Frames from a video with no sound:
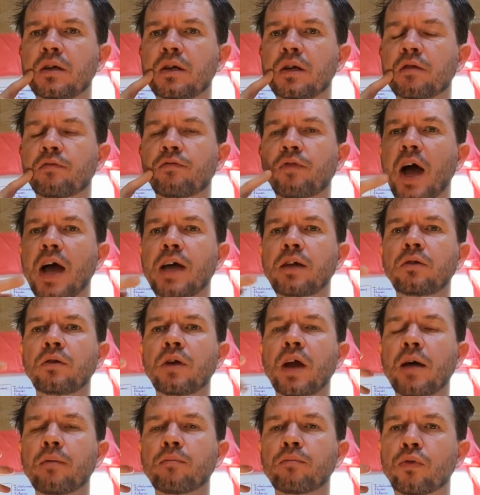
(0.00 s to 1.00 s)
if I do
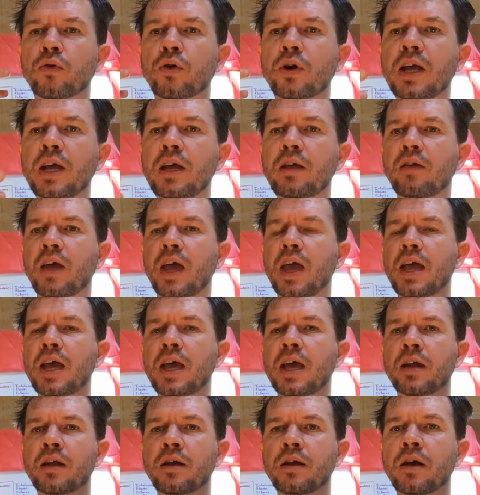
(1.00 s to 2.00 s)
not breathe
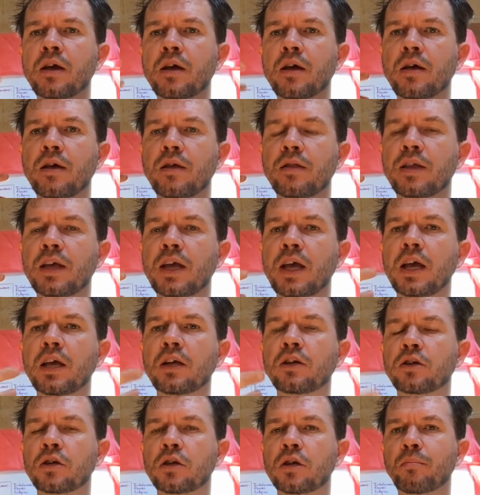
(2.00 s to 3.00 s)
in the
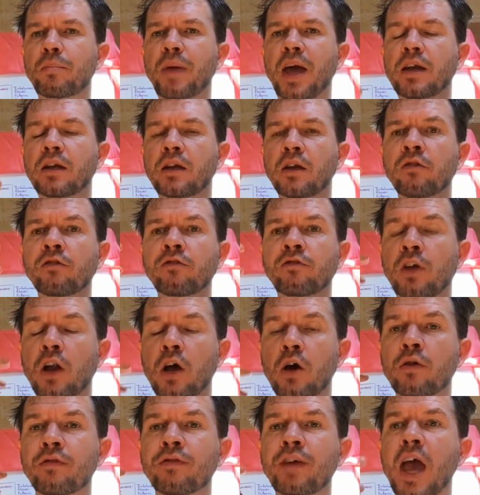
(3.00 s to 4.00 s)
interdependent
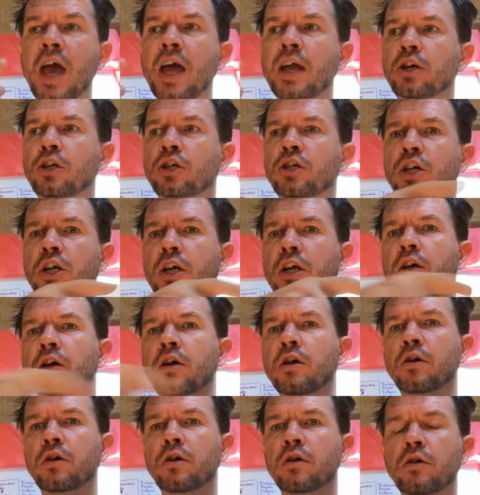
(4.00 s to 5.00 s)
flow of energy
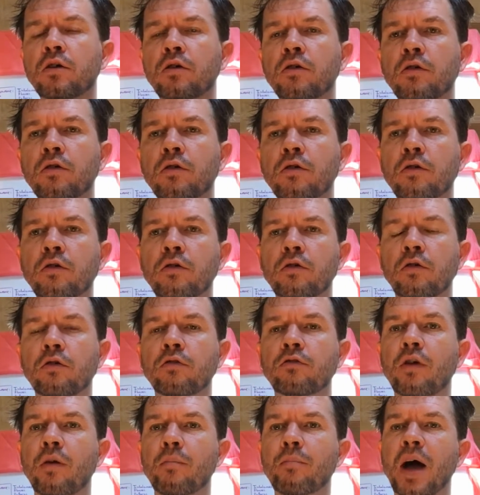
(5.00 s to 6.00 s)

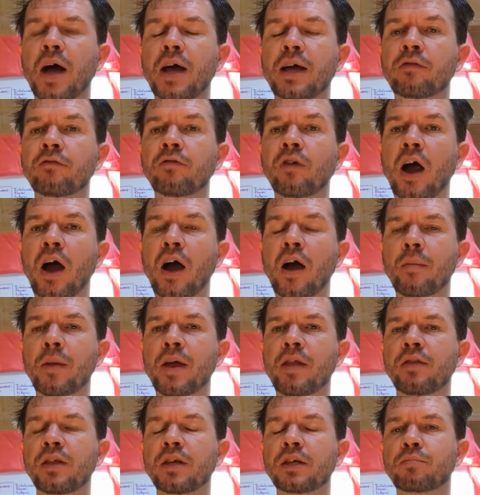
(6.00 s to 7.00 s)
from my
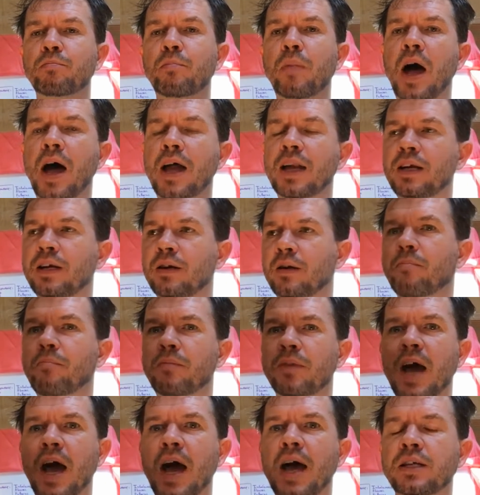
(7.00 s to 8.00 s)
environment. This body
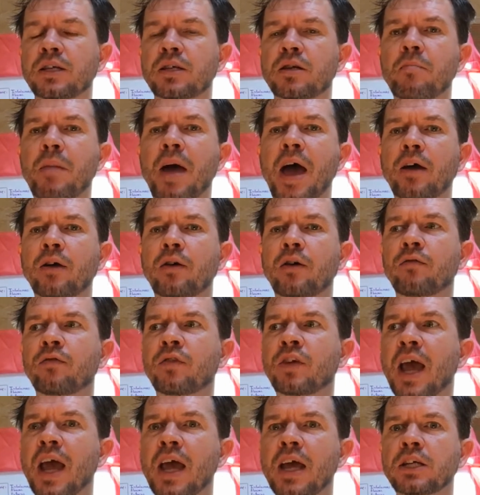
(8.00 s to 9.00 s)
dies in a matter
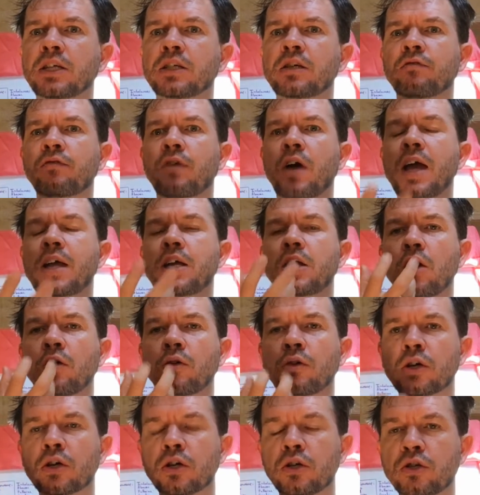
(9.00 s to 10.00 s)
of days if I
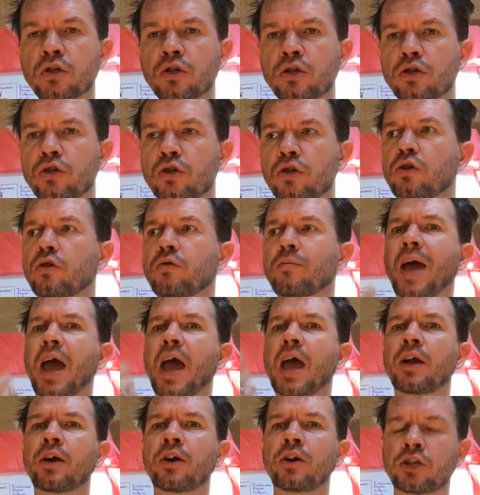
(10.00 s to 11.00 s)
don't consume
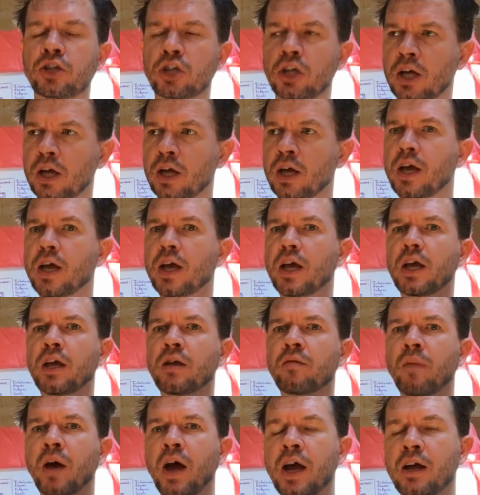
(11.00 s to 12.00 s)
energy
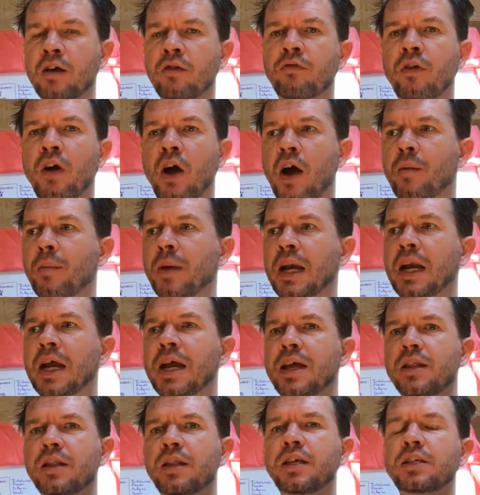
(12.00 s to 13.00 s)
in my environment.
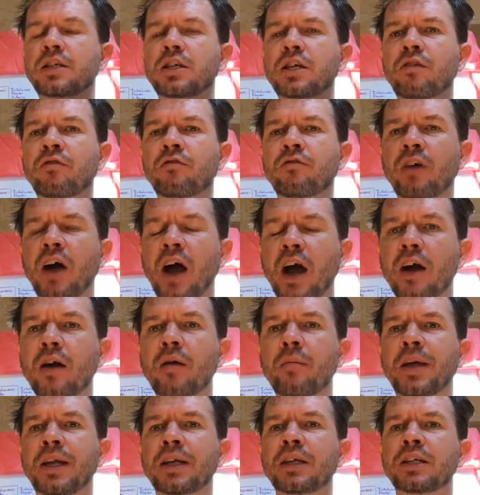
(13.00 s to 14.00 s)
This
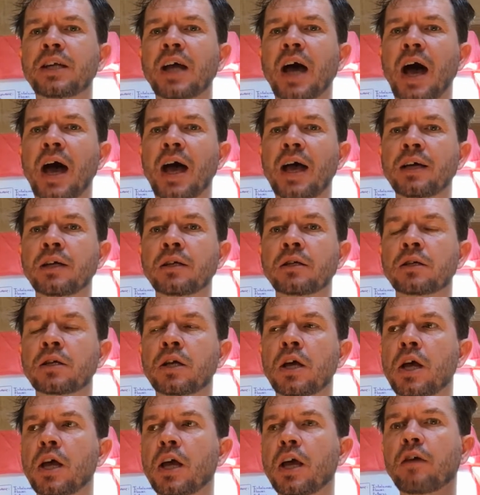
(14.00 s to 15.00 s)
environment dies
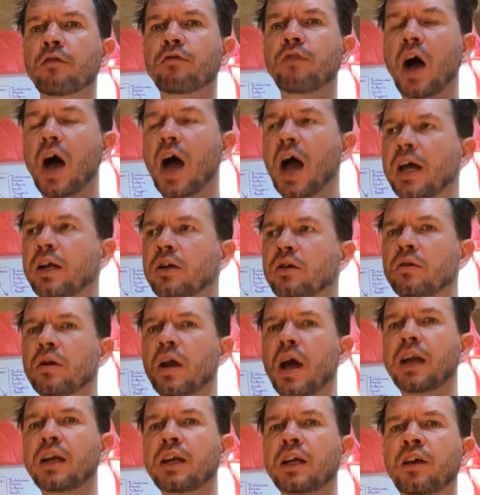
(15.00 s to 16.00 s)
if I do
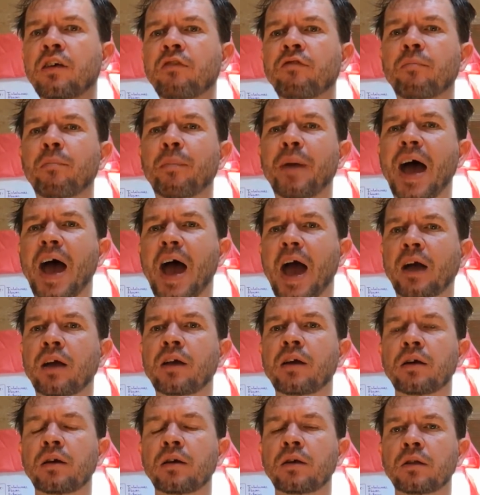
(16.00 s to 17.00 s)
not give
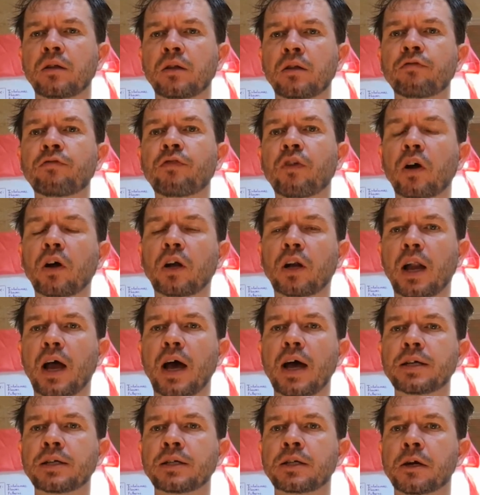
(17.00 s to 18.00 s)
back the
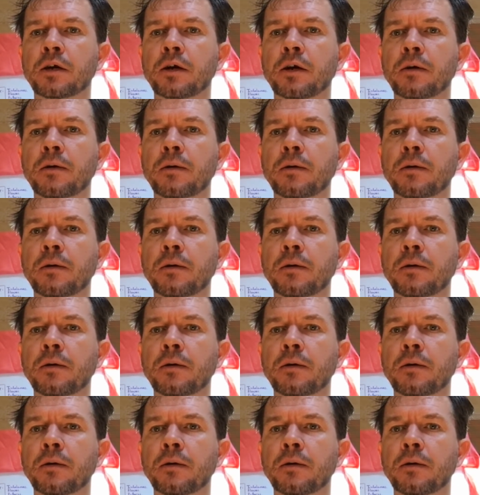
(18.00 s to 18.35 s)
fertilizer.